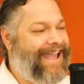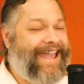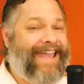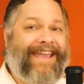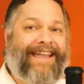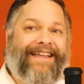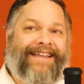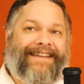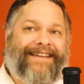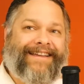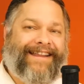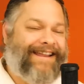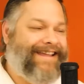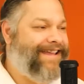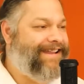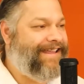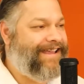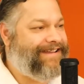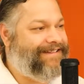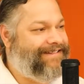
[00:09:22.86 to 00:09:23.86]
hey, can I
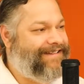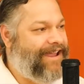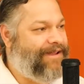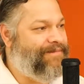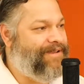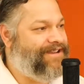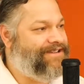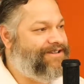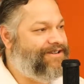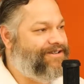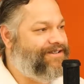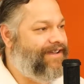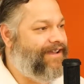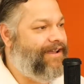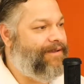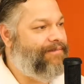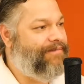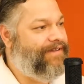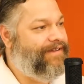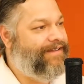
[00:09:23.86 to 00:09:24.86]
get like 10 minutes of your
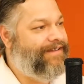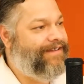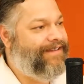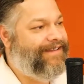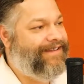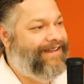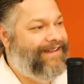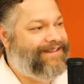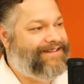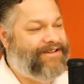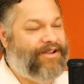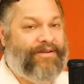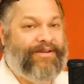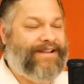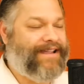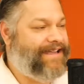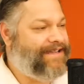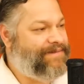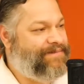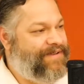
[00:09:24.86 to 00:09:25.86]
time? And so it
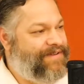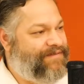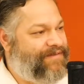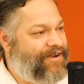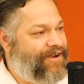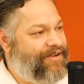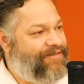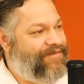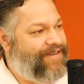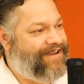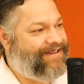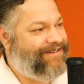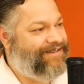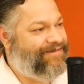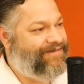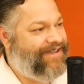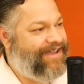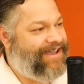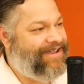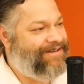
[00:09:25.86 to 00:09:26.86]
hasn't been very
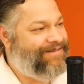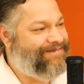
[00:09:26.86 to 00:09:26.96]
effective yet,